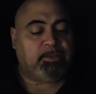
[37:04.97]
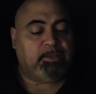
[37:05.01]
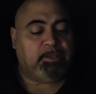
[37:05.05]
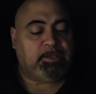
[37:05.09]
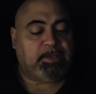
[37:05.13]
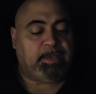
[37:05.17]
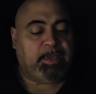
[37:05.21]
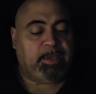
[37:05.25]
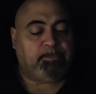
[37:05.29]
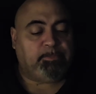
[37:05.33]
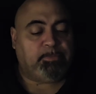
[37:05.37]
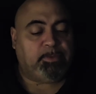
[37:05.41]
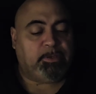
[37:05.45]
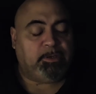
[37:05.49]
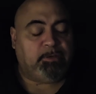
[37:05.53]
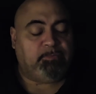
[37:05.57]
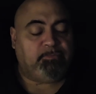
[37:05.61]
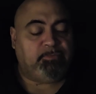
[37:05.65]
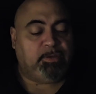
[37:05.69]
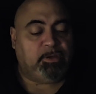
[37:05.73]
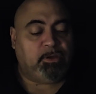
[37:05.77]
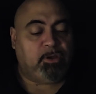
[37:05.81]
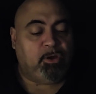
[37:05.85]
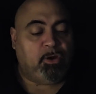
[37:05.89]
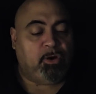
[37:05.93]
the captain of
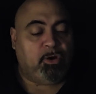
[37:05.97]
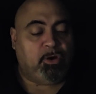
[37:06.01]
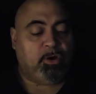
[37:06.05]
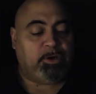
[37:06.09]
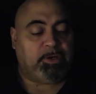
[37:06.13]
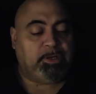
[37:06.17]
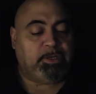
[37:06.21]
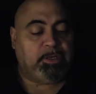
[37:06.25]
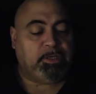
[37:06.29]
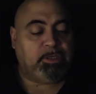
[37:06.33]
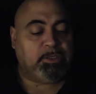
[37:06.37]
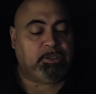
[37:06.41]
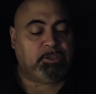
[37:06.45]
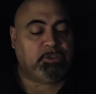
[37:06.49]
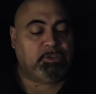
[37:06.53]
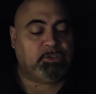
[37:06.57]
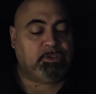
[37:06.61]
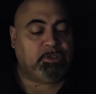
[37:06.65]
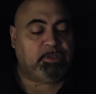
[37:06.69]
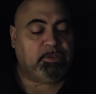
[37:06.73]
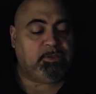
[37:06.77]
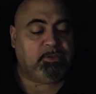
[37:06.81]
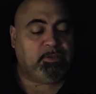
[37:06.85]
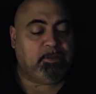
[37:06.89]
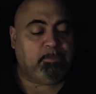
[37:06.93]
the guard,
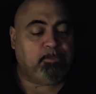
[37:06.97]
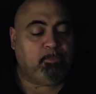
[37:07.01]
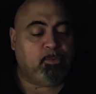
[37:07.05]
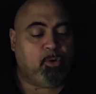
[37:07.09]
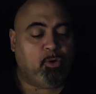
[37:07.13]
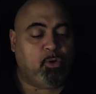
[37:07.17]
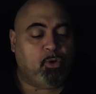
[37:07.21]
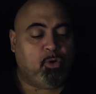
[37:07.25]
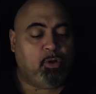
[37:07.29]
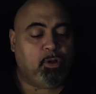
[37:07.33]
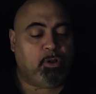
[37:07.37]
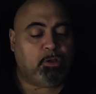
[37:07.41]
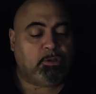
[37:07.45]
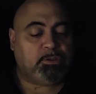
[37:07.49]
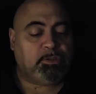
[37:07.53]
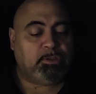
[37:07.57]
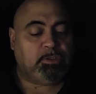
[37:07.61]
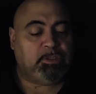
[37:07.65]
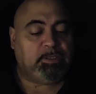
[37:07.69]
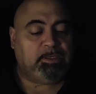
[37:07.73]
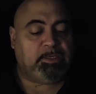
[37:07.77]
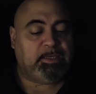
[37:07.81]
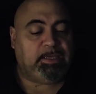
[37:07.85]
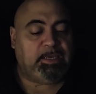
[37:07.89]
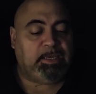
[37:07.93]
took them all to
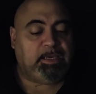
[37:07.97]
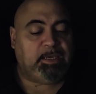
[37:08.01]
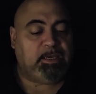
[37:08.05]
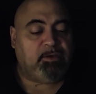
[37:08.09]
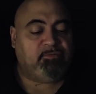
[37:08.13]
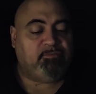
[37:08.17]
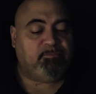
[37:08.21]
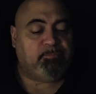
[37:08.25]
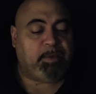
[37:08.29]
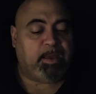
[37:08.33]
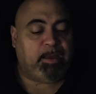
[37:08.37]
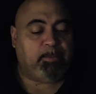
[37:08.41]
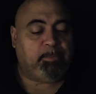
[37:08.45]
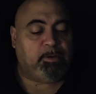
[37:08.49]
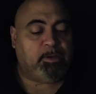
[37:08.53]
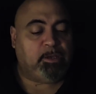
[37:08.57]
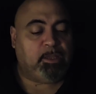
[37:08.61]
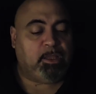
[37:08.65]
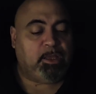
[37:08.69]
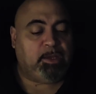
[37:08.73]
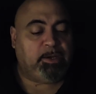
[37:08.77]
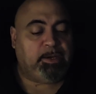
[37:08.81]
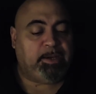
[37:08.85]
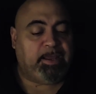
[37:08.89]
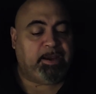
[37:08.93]
the king of
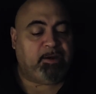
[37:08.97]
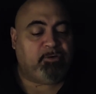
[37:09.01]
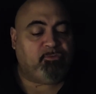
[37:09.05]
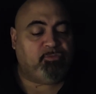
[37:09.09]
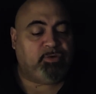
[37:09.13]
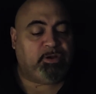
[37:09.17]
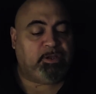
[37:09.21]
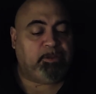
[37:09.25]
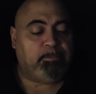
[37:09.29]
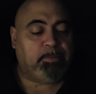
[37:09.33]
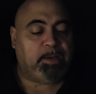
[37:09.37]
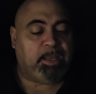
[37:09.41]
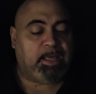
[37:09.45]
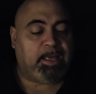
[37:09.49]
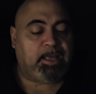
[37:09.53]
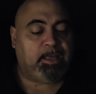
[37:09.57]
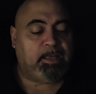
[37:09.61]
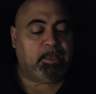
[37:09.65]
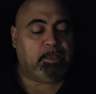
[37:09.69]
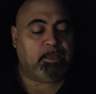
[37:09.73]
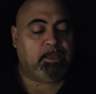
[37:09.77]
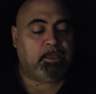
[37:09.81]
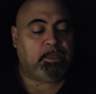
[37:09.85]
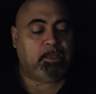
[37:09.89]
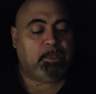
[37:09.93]
Babylon at Riblah.
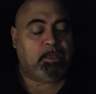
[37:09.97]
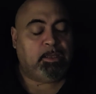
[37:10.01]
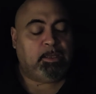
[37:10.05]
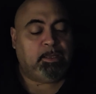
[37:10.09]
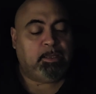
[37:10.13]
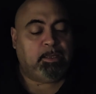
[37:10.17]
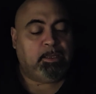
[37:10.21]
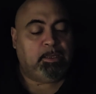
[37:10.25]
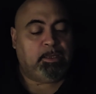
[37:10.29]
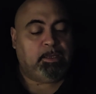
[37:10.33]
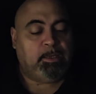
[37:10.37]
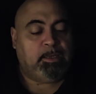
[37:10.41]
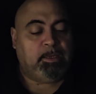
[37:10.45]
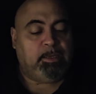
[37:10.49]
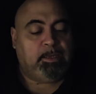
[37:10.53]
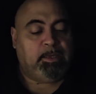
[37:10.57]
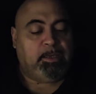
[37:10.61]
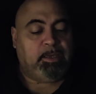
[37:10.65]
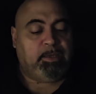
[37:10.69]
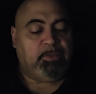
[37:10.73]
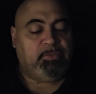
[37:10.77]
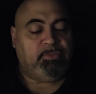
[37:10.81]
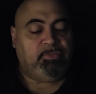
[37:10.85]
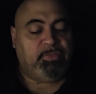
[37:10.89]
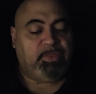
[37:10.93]

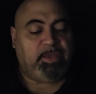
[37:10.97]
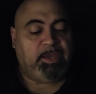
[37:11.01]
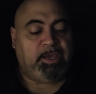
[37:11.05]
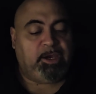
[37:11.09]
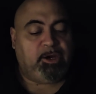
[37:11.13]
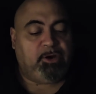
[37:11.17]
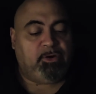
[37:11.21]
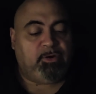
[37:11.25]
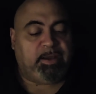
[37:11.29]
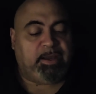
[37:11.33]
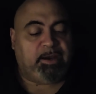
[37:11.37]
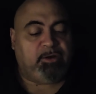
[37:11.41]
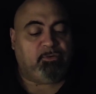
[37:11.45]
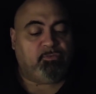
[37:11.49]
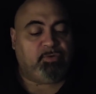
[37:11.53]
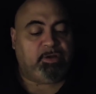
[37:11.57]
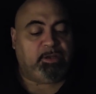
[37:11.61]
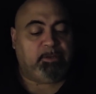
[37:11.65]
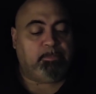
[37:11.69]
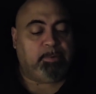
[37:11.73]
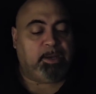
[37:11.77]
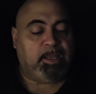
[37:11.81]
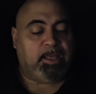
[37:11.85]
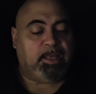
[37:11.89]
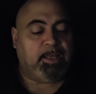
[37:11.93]
And there at
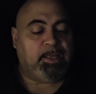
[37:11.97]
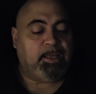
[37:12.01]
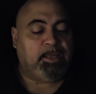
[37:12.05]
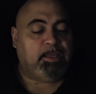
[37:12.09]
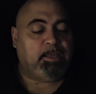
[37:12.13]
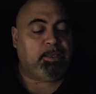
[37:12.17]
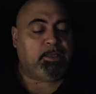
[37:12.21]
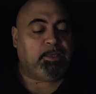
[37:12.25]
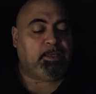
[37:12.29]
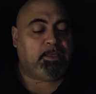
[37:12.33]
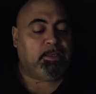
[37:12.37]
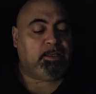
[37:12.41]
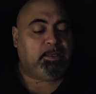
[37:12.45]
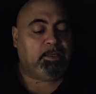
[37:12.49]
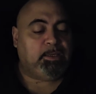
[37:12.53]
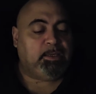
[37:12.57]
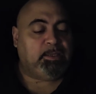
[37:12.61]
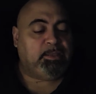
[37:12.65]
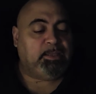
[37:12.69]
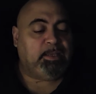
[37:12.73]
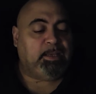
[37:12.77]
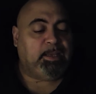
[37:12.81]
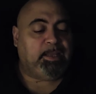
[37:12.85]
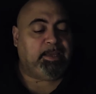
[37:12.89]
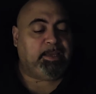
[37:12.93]
Riblah,
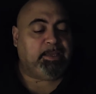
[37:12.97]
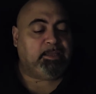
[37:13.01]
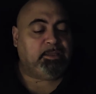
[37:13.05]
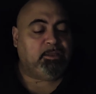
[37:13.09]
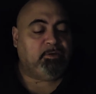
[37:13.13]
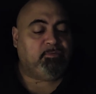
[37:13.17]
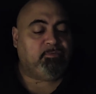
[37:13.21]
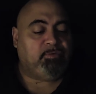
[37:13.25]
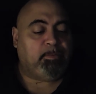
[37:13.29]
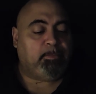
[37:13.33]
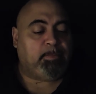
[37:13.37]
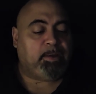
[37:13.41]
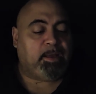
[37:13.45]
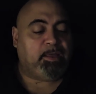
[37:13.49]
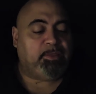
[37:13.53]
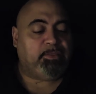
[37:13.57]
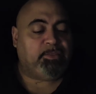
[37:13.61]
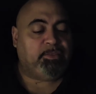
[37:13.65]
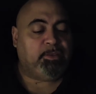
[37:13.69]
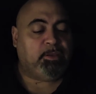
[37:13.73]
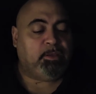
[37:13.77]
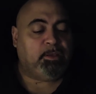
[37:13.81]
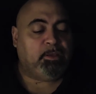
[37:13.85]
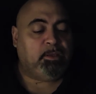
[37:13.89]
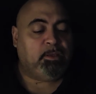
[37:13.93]
in the land of
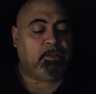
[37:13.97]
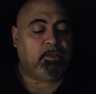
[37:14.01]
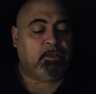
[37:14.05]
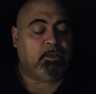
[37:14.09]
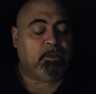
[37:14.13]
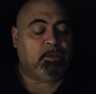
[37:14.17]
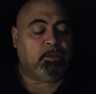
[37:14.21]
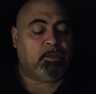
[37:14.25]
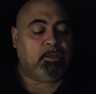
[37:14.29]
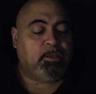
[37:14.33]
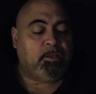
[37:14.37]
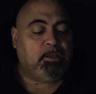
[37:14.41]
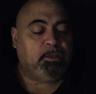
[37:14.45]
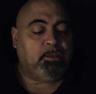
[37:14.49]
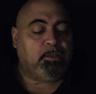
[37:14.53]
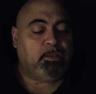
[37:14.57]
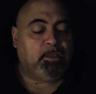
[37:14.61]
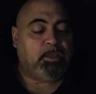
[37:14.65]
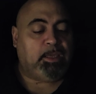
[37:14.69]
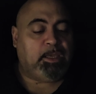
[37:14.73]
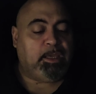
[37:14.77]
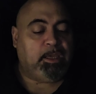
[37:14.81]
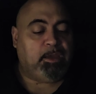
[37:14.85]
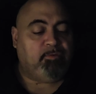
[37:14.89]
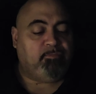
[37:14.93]
Hamath, the
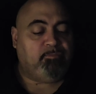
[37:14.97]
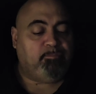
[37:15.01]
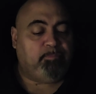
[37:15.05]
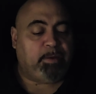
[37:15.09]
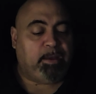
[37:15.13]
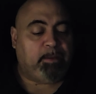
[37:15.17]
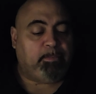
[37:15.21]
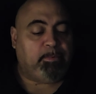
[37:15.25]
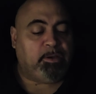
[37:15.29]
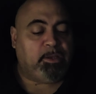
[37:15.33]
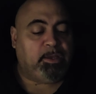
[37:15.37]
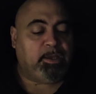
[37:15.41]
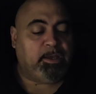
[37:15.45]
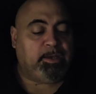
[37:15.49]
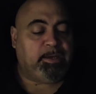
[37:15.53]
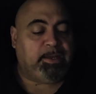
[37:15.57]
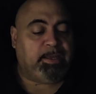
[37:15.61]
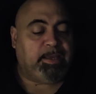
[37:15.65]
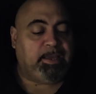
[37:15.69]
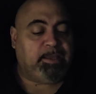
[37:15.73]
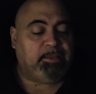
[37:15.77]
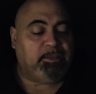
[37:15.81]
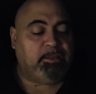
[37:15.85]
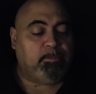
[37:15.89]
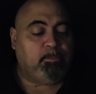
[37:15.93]
king of Babylon
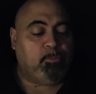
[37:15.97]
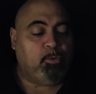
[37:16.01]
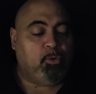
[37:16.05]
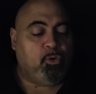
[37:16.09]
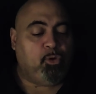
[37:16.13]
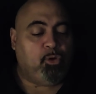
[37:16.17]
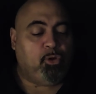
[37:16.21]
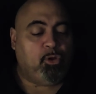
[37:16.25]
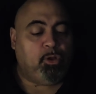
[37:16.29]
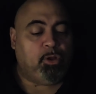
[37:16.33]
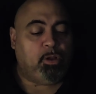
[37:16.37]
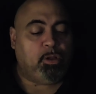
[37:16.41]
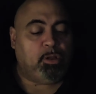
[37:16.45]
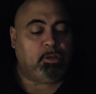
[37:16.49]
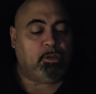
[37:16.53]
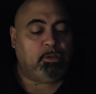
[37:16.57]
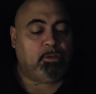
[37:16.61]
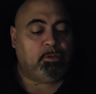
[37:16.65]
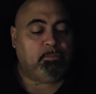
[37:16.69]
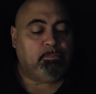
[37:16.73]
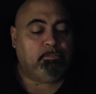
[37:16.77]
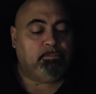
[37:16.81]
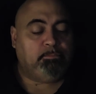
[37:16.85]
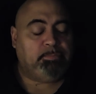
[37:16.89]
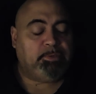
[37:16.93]
had them all
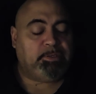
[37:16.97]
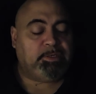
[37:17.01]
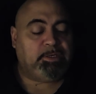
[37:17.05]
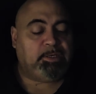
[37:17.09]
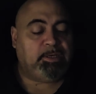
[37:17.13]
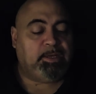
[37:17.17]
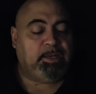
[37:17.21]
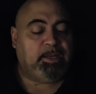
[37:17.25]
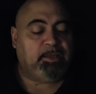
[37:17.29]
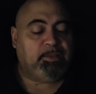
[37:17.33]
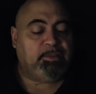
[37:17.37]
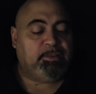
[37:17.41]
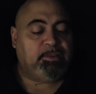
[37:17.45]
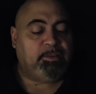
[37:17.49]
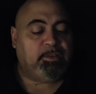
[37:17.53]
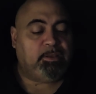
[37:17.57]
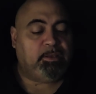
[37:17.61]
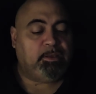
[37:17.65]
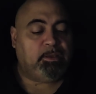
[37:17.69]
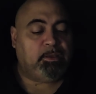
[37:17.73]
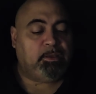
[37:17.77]
put to death.